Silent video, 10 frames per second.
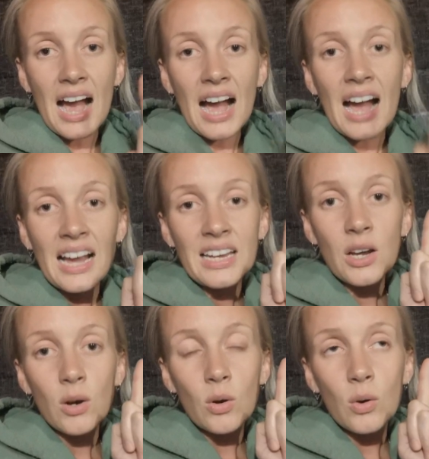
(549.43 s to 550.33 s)
I
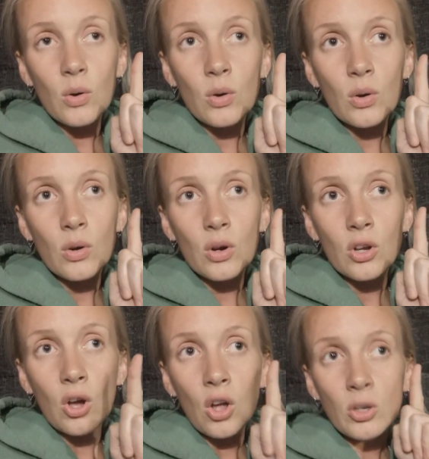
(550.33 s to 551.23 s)

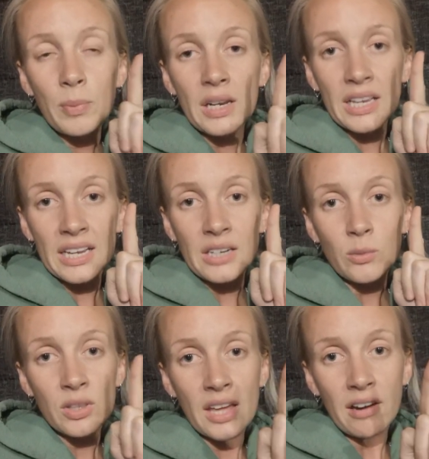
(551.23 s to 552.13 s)
got on a plane
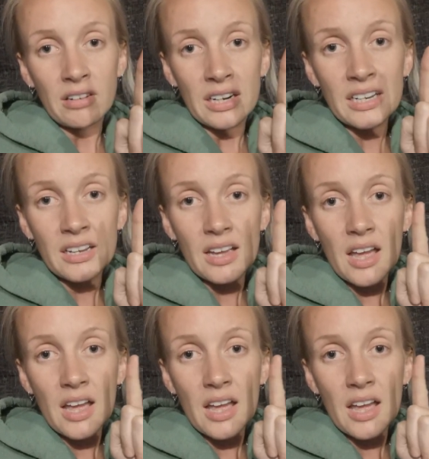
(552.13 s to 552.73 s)
with Gary,